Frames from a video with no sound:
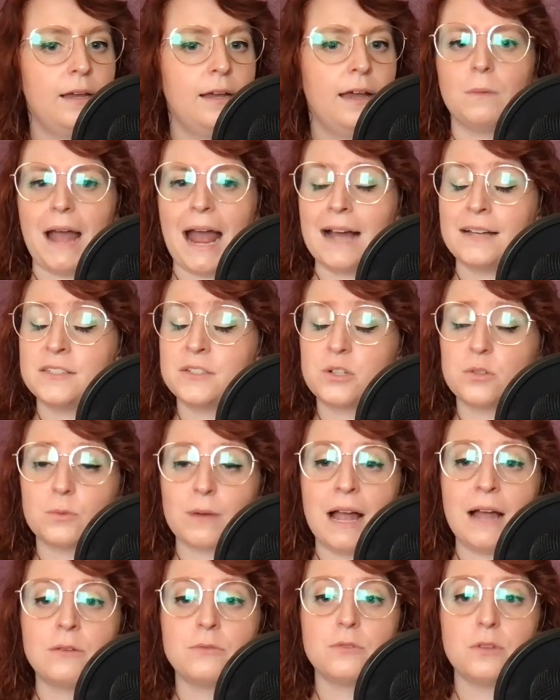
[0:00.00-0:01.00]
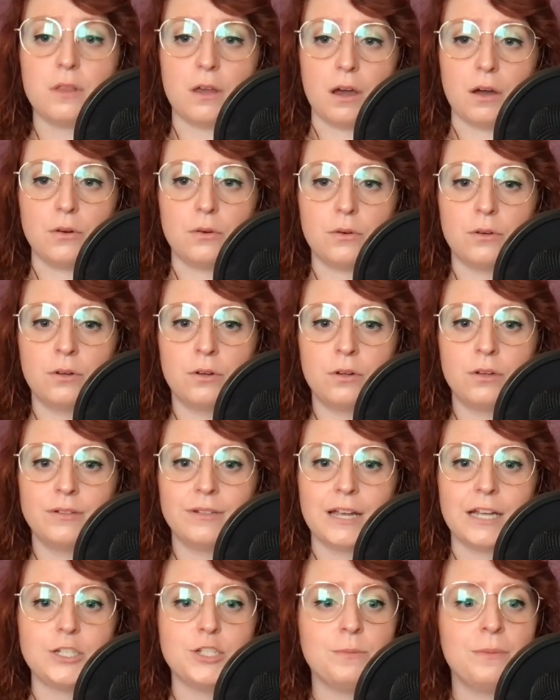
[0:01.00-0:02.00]
Ask around, though,
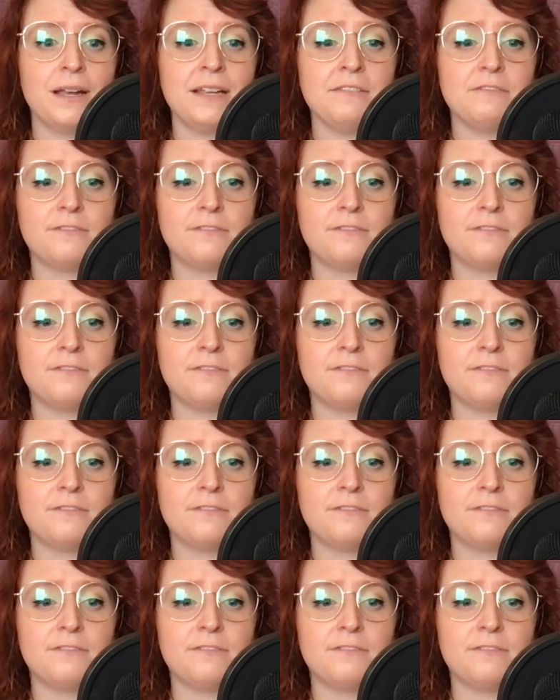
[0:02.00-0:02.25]
and you might